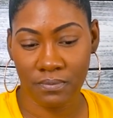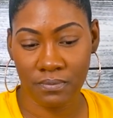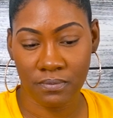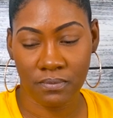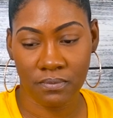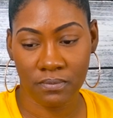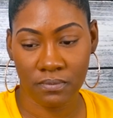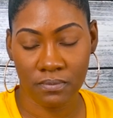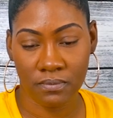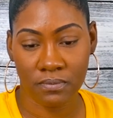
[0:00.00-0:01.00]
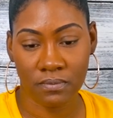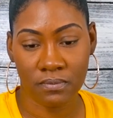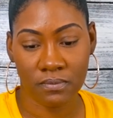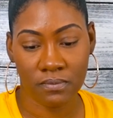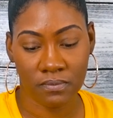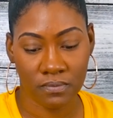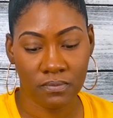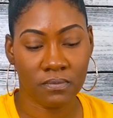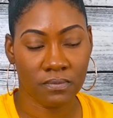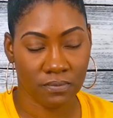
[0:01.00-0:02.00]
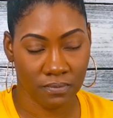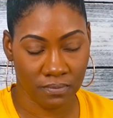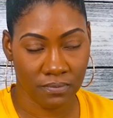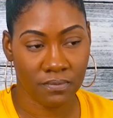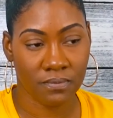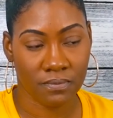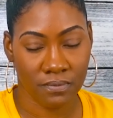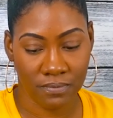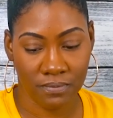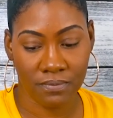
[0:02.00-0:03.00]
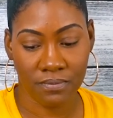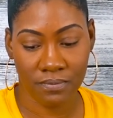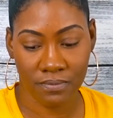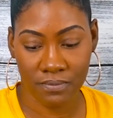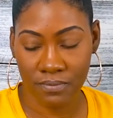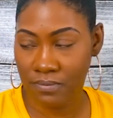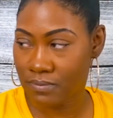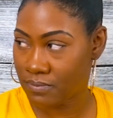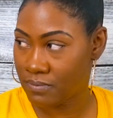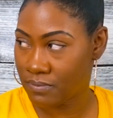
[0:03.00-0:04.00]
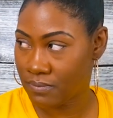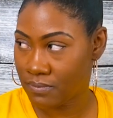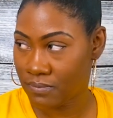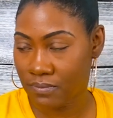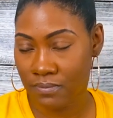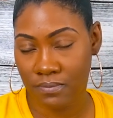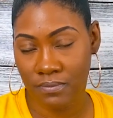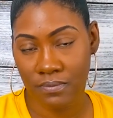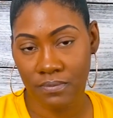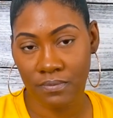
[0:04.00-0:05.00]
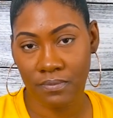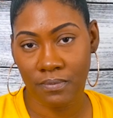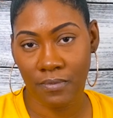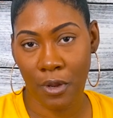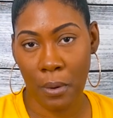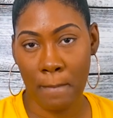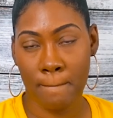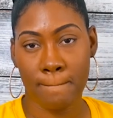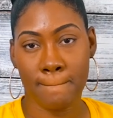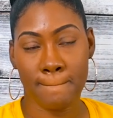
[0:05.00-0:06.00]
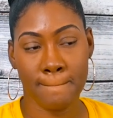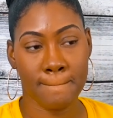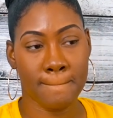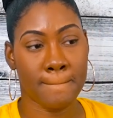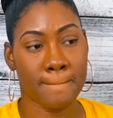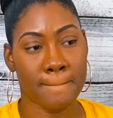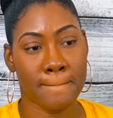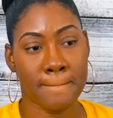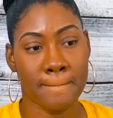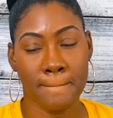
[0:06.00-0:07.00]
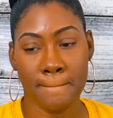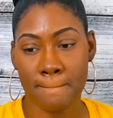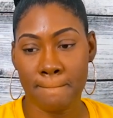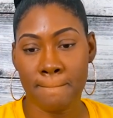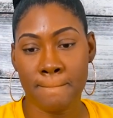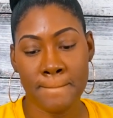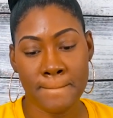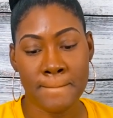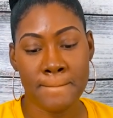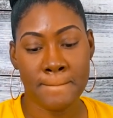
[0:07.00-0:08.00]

(not speaking)